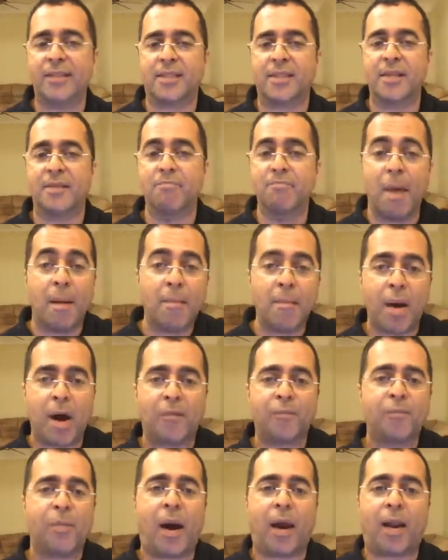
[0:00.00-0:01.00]
the member
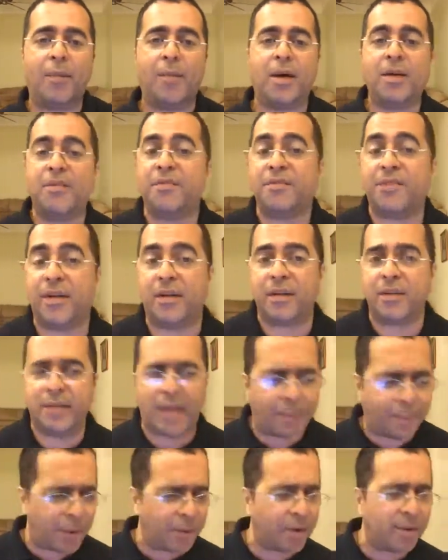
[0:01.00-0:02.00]
of parliament for
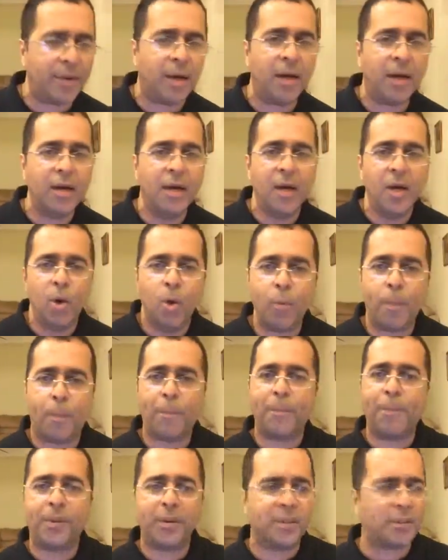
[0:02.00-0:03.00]
Naparima, who
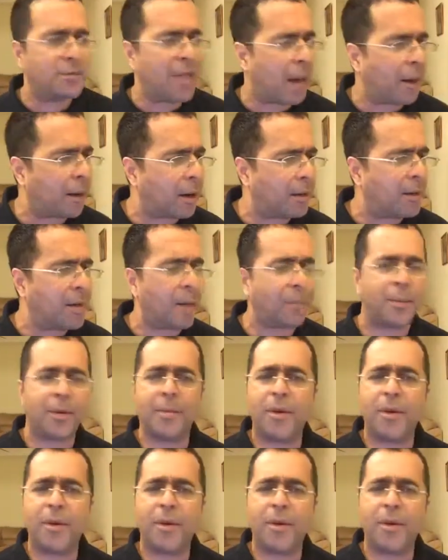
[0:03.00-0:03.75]
is Naparima